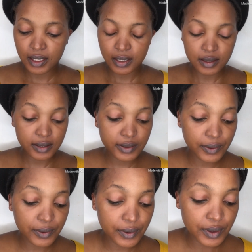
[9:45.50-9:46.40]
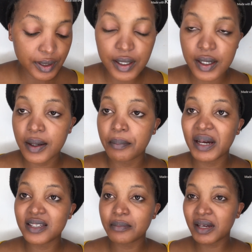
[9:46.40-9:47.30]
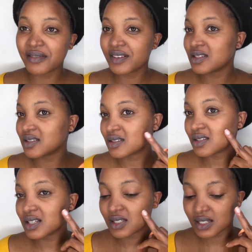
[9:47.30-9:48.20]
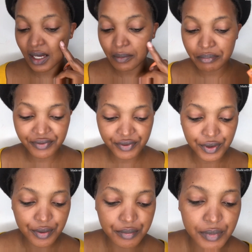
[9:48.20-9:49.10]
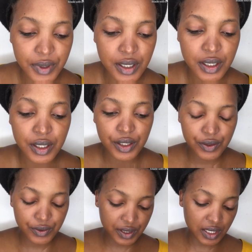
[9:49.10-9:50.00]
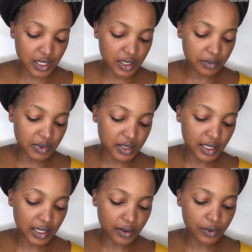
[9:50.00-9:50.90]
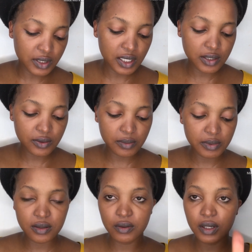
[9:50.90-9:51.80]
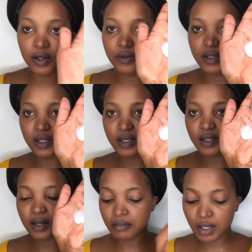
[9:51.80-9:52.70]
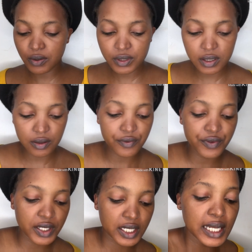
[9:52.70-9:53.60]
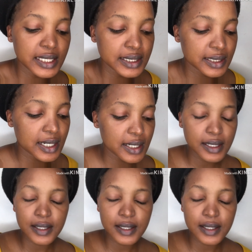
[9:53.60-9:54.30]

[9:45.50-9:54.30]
So my face is still damp from using the micellar water, so I'm just gonna use this amount of the cleanser.